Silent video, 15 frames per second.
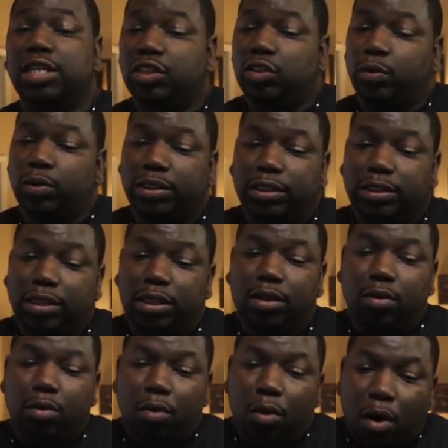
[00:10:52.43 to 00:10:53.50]
So it's
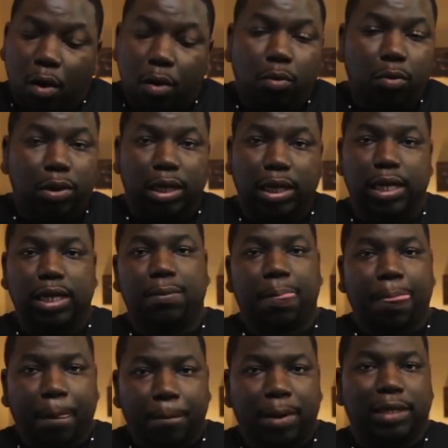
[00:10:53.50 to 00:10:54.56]
still only
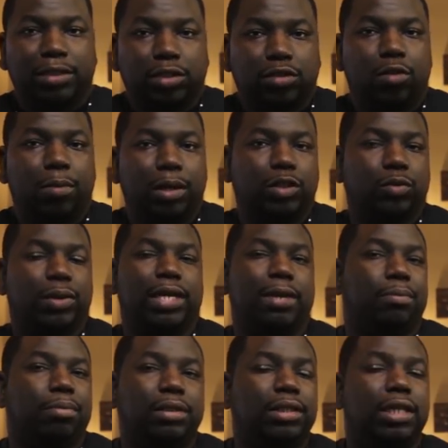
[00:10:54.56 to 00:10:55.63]
but so much we
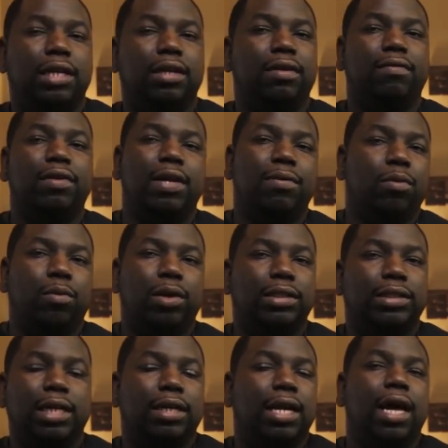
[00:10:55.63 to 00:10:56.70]
can perceive, even
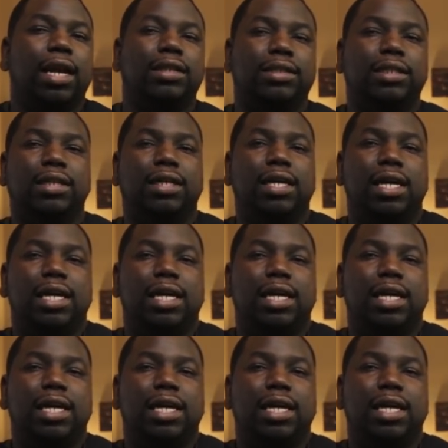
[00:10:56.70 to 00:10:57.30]
with technology.